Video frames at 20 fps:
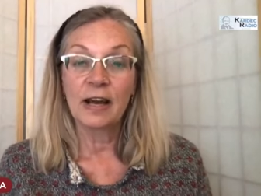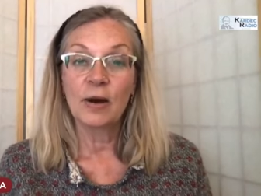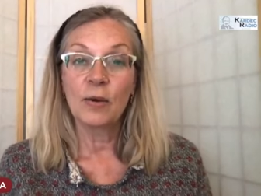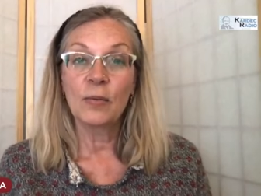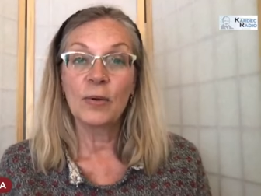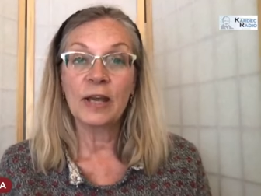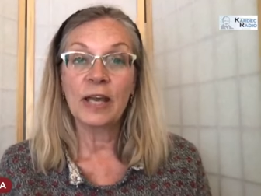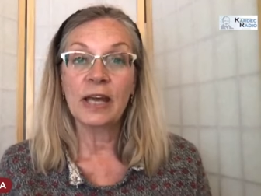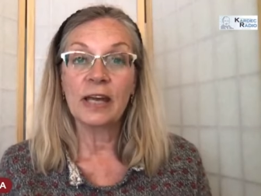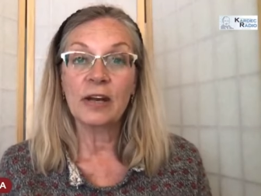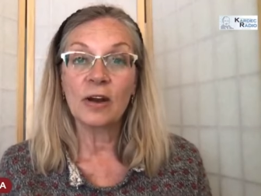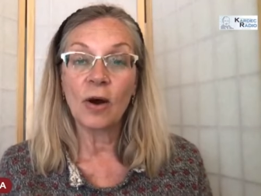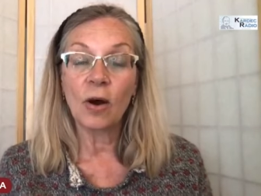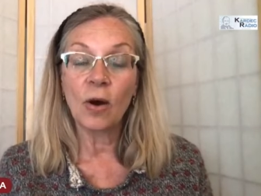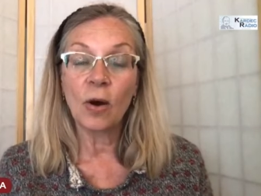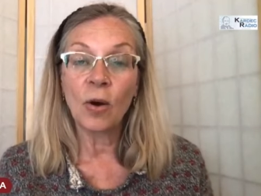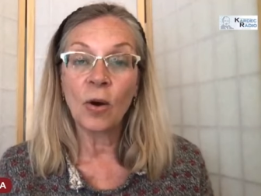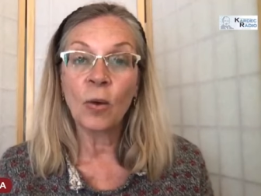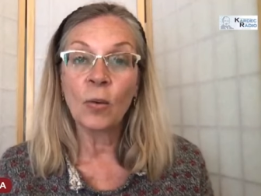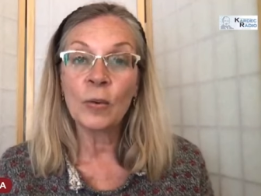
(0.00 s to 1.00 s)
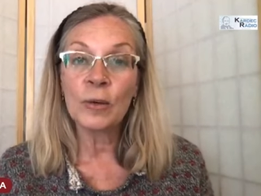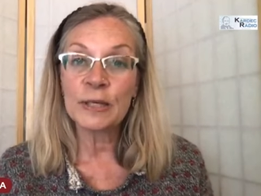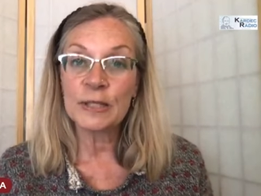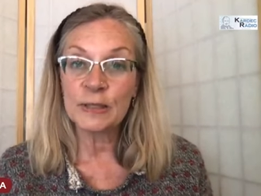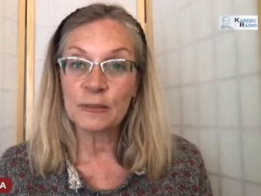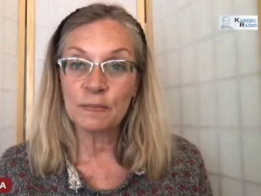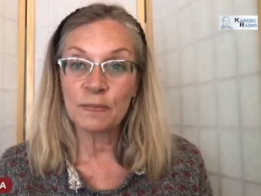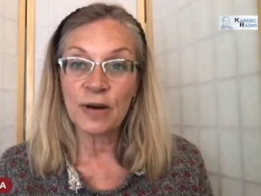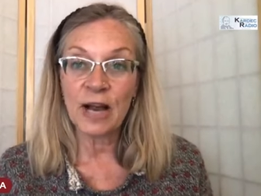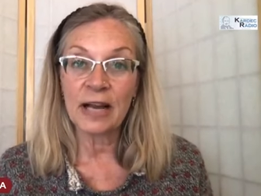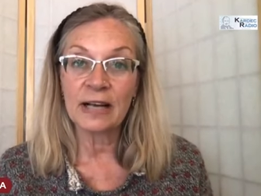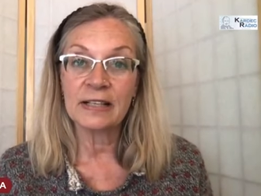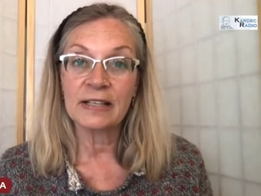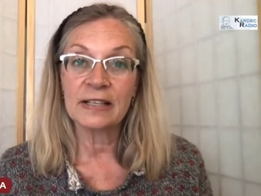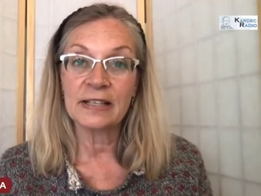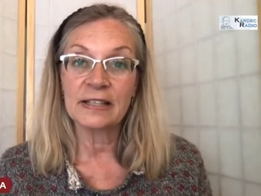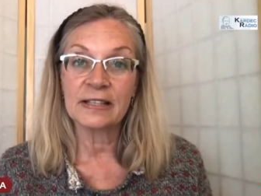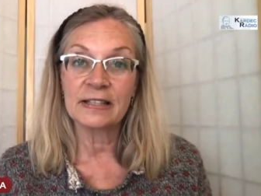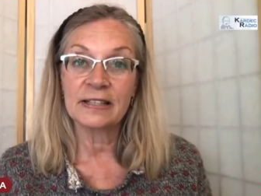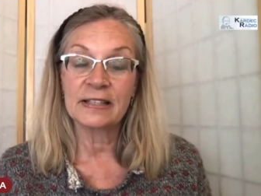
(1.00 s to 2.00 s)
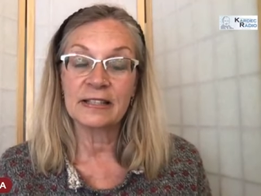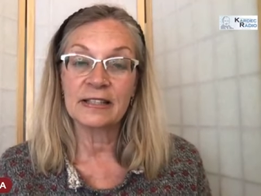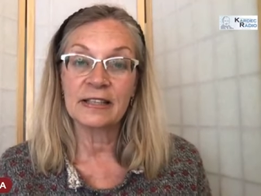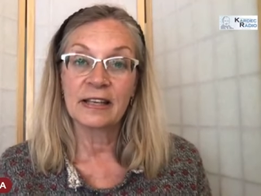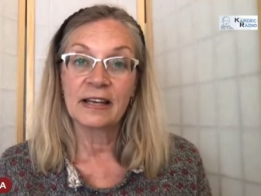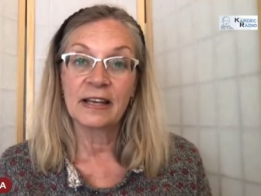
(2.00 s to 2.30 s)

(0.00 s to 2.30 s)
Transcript: We can always practice